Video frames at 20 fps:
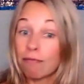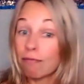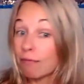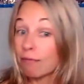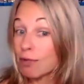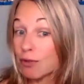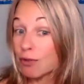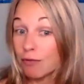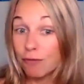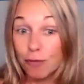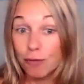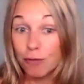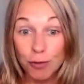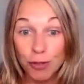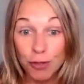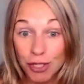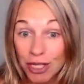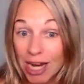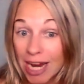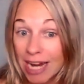
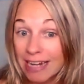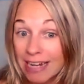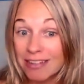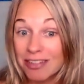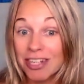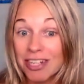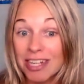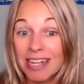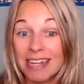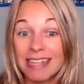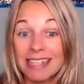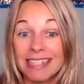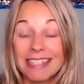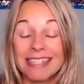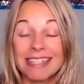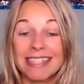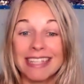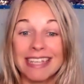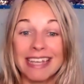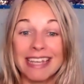food
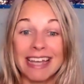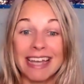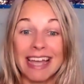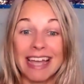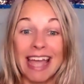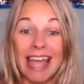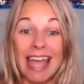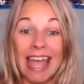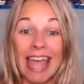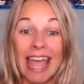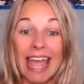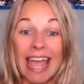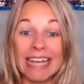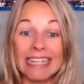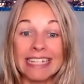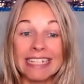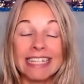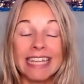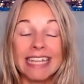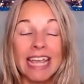changes,
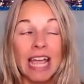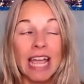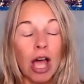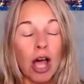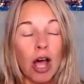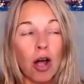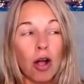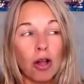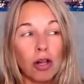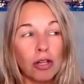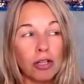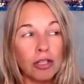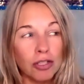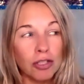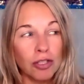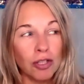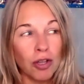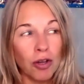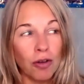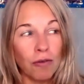and
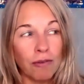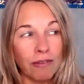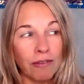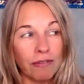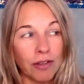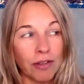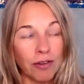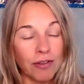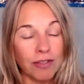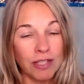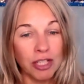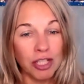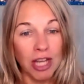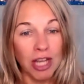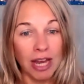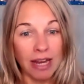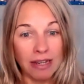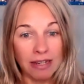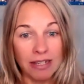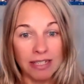also with those
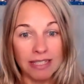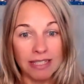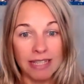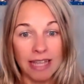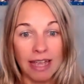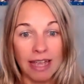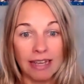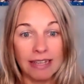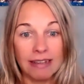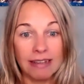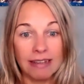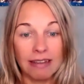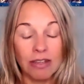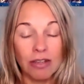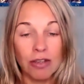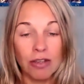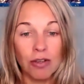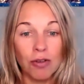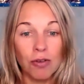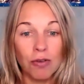changes that
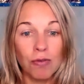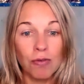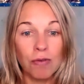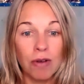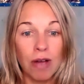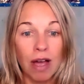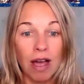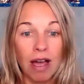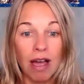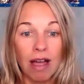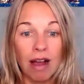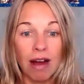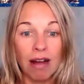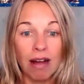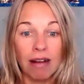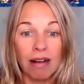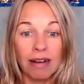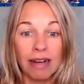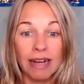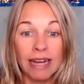you
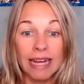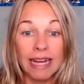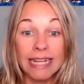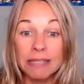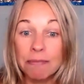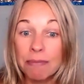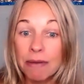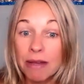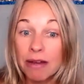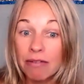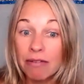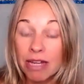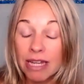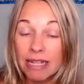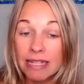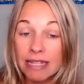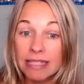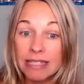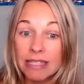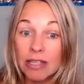are
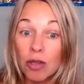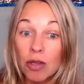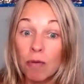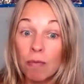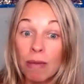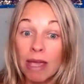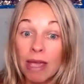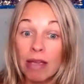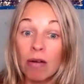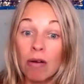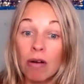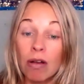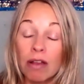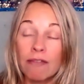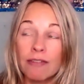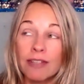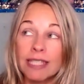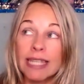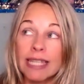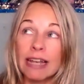experience, you may all
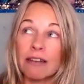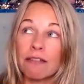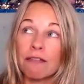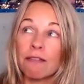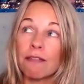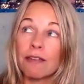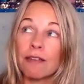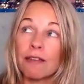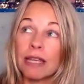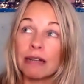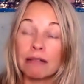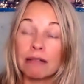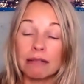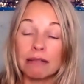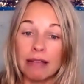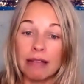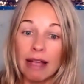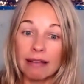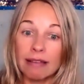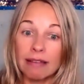of a sudden feel
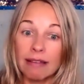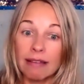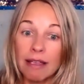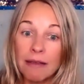that